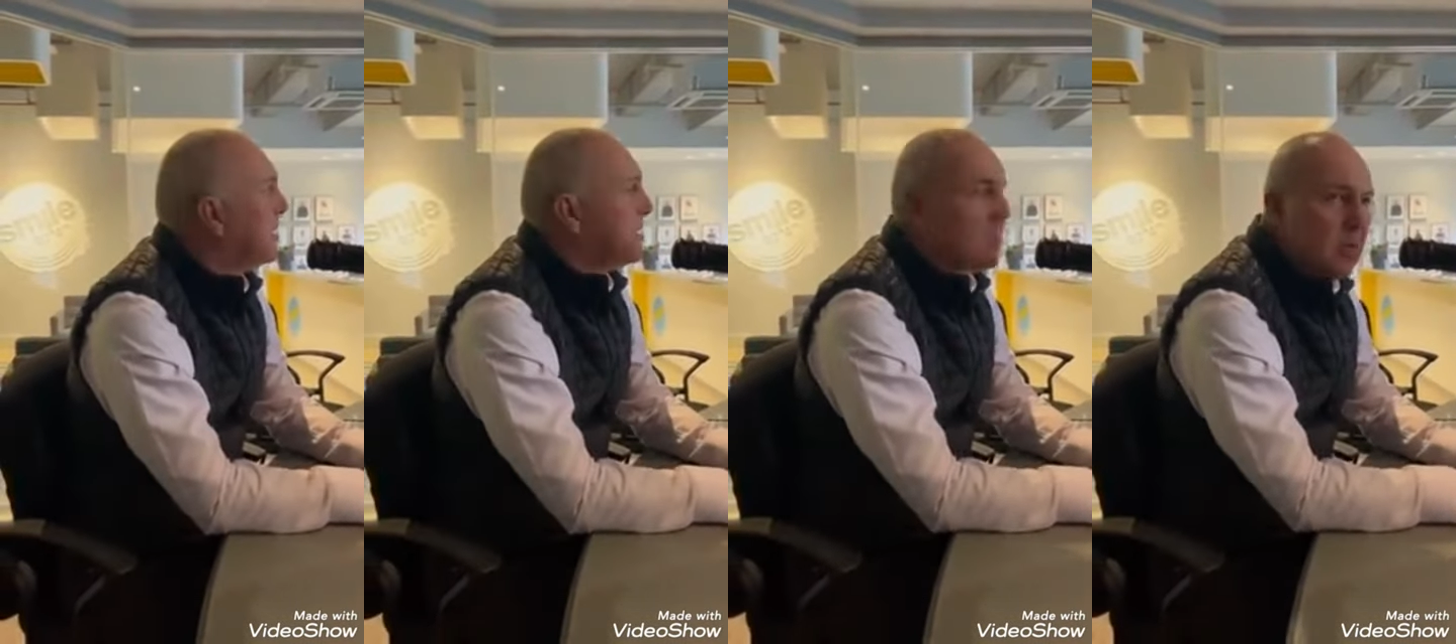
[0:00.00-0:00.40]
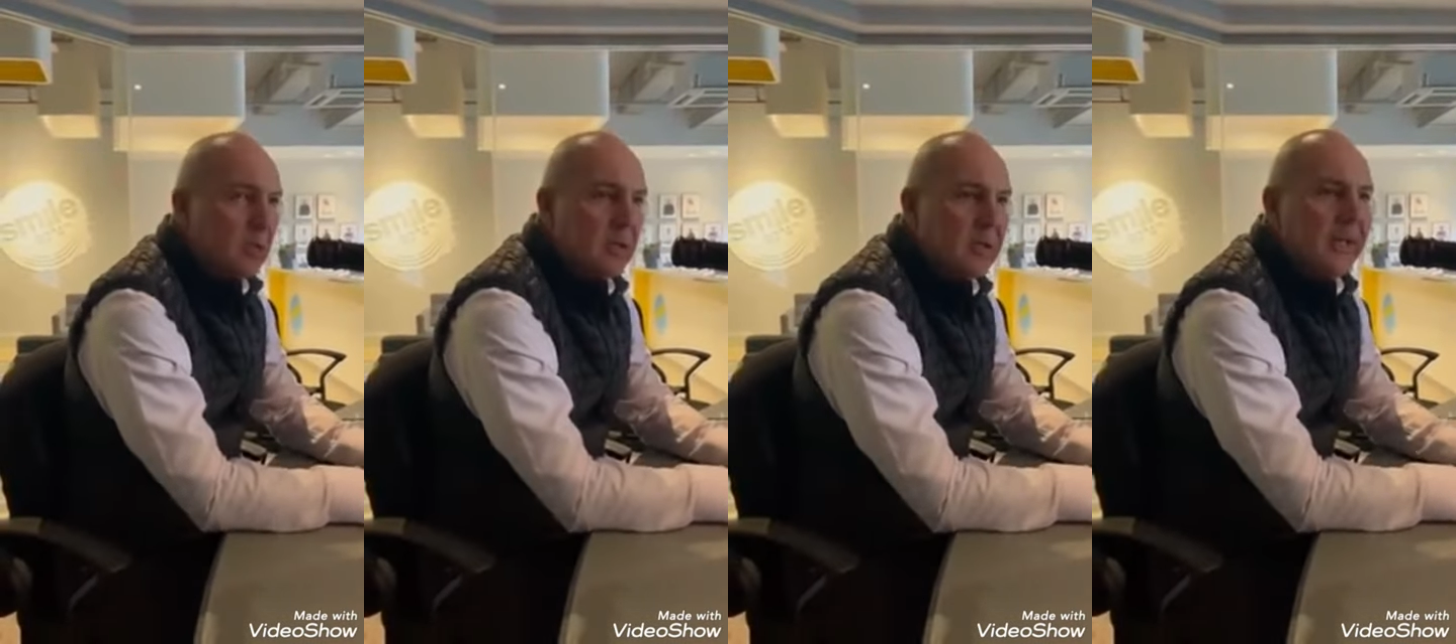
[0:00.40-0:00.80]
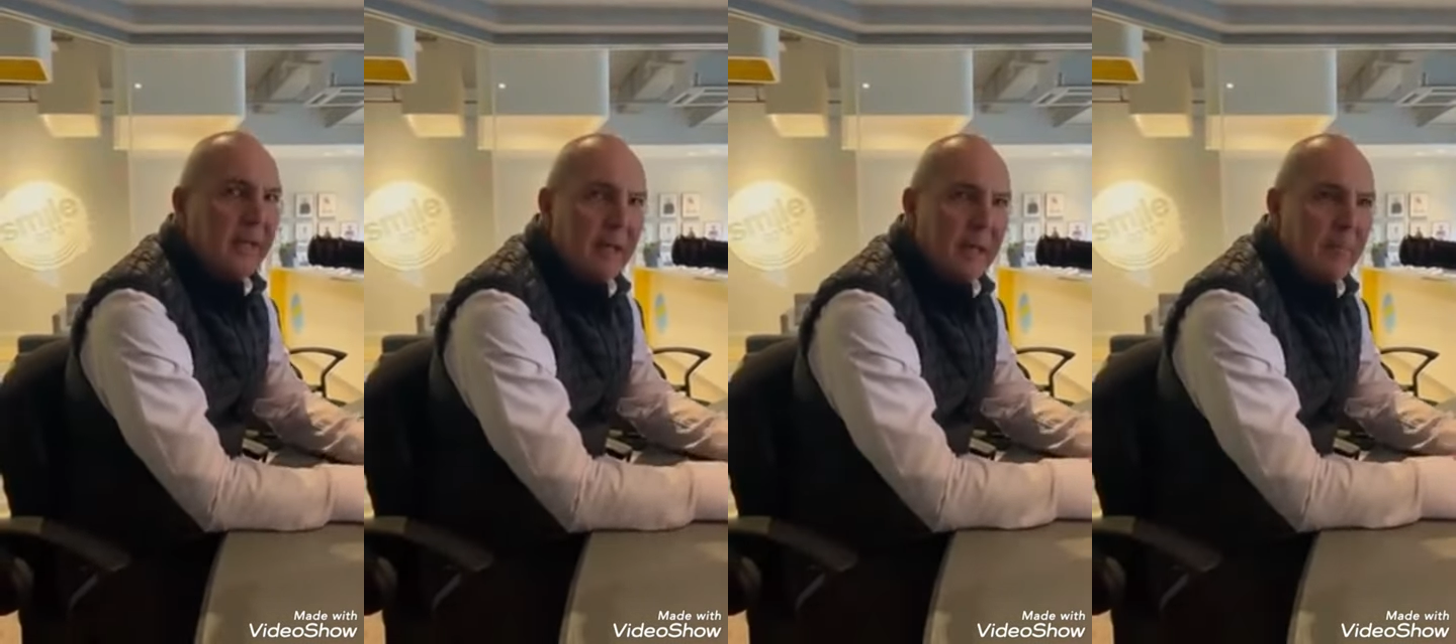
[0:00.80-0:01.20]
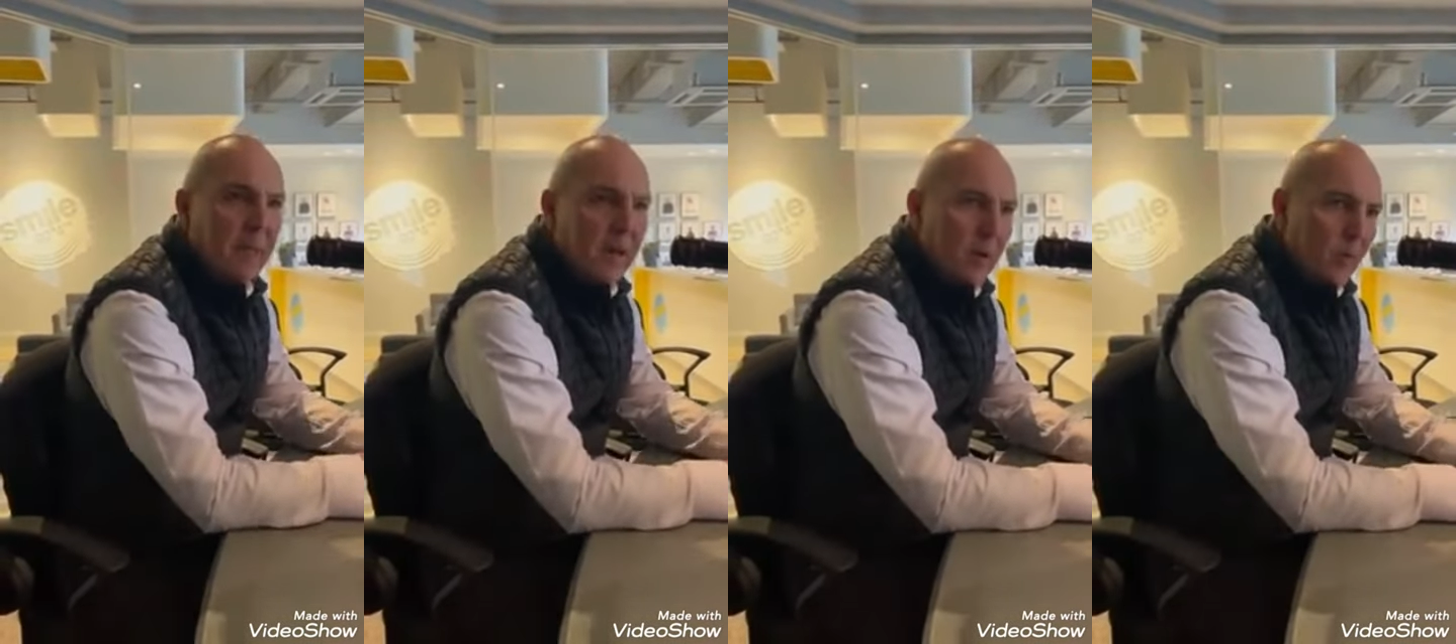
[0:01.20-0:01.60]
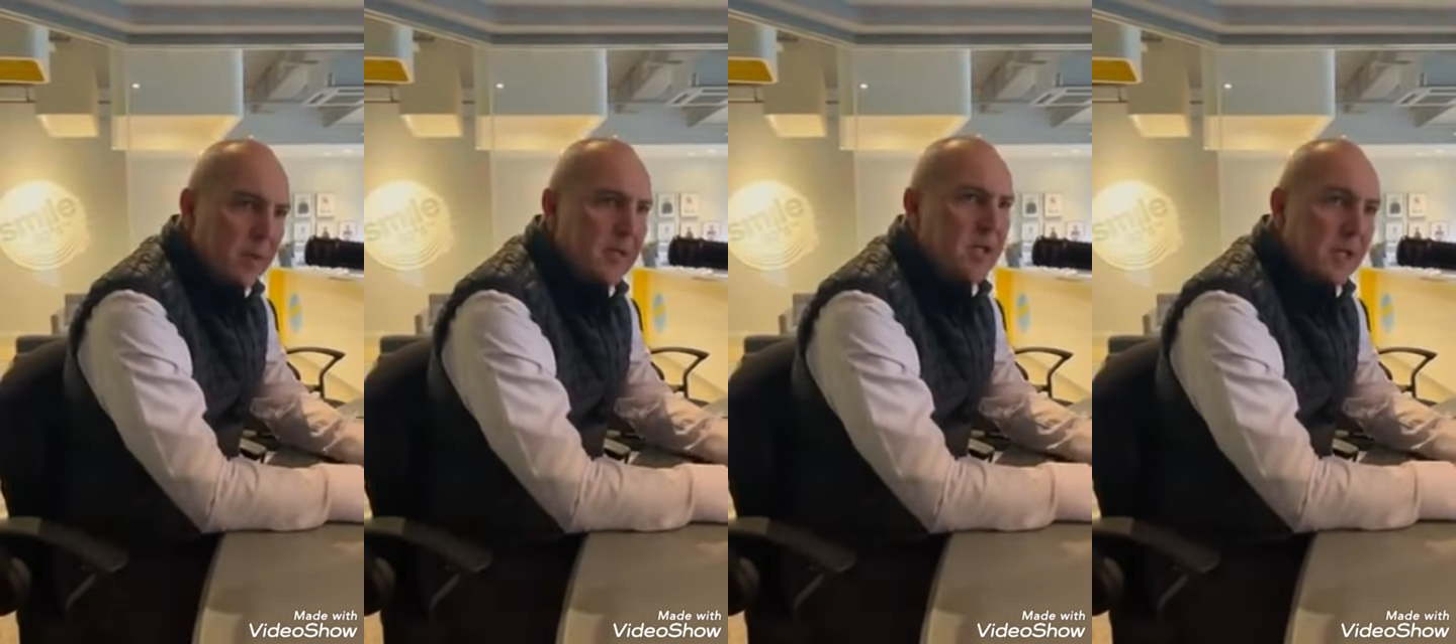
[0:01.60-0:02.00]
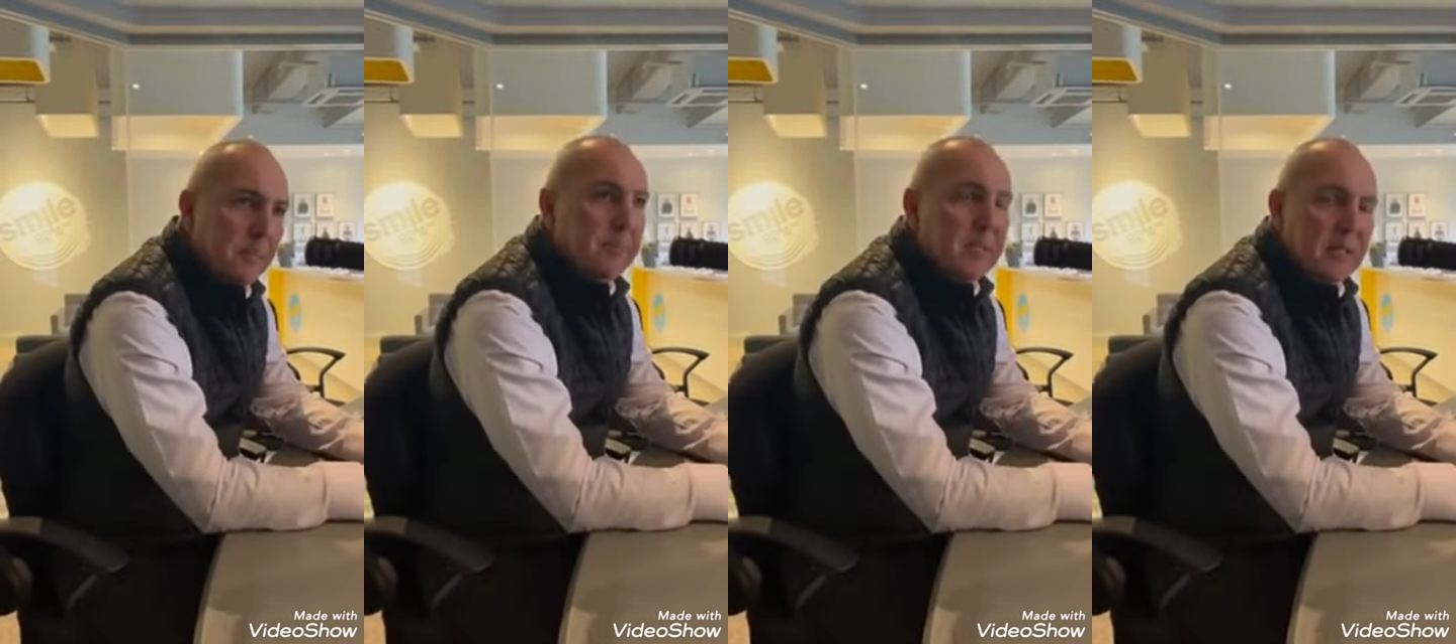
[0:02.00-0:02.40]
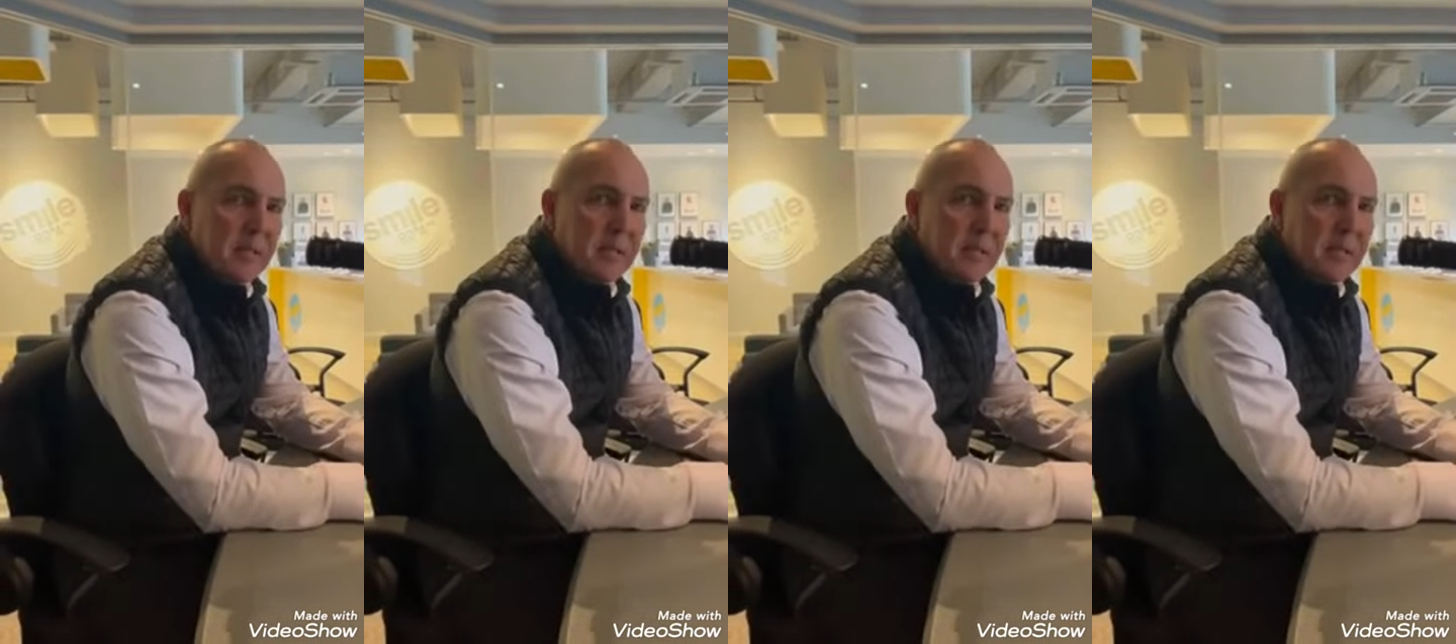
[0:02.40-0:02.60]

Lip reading: is grilled kinklip with chips.